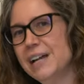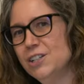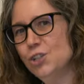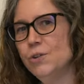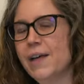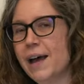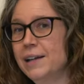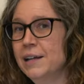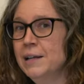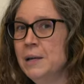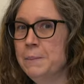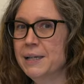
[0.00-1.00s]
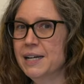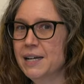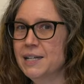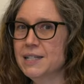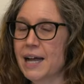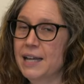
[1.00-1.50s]
I knew that
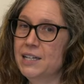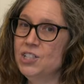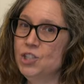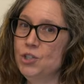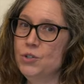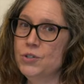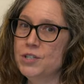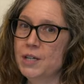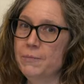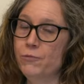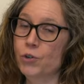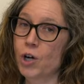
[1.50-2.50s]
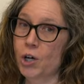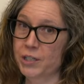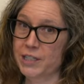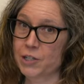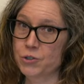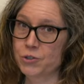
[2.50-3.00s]
because I had used them for
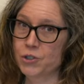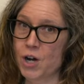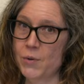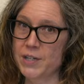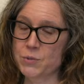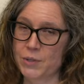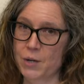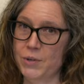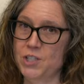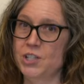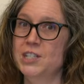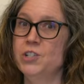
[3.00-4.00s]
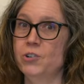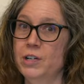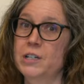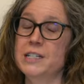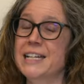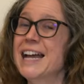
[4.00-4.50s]
architectural drawings when I went to
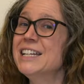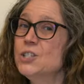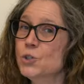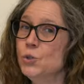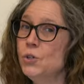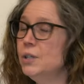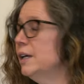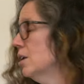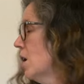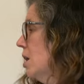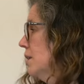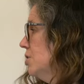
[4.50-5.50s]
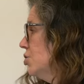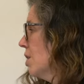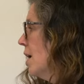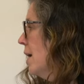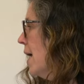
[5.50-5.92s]
interior design school at college.